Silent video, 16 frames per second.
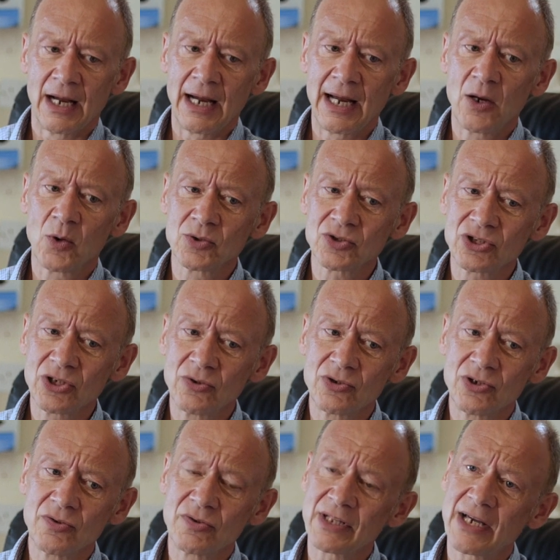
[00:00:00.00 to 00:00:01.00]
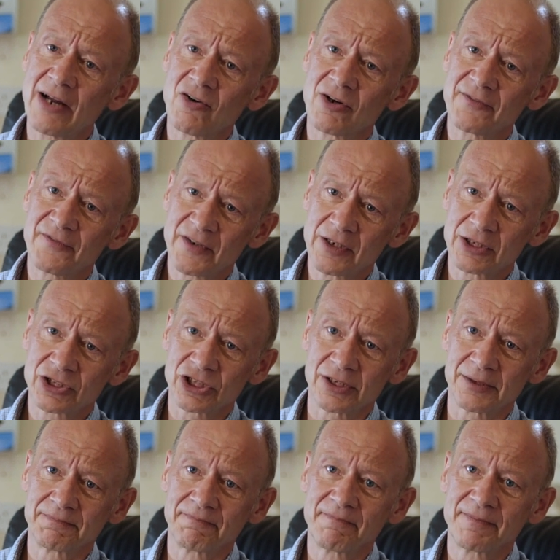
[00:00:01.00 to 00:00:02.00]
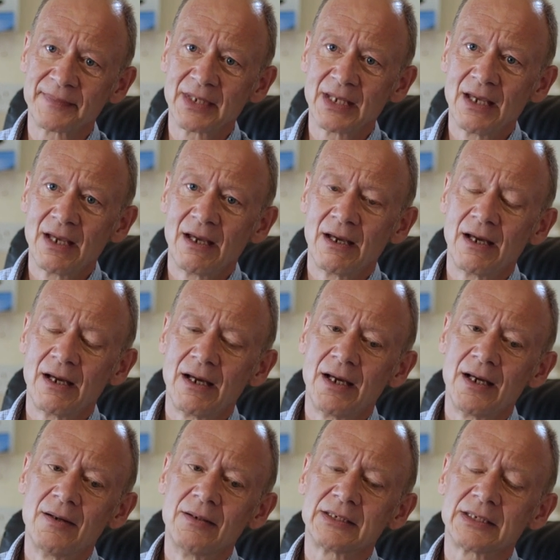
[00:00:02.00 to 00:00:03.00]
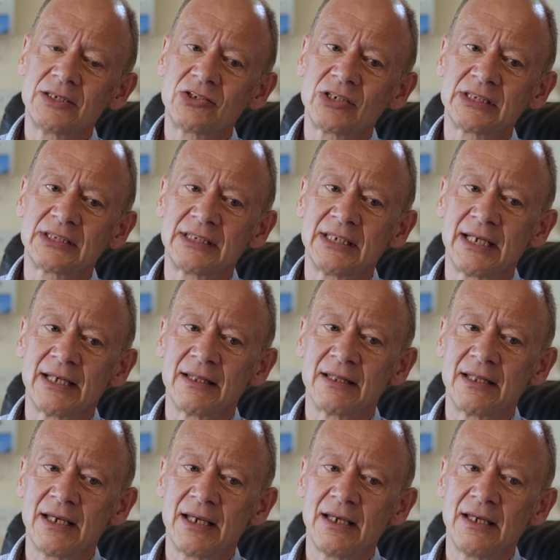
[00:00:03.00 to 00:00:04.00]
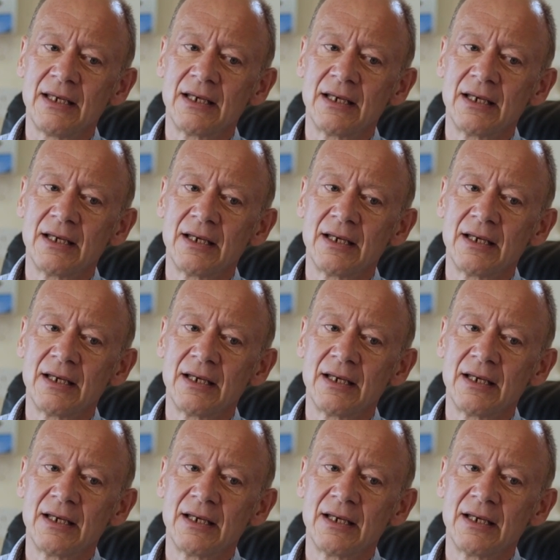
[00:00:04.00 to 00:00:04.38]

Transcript: I also do thyroid function. Uh, it's interesting, the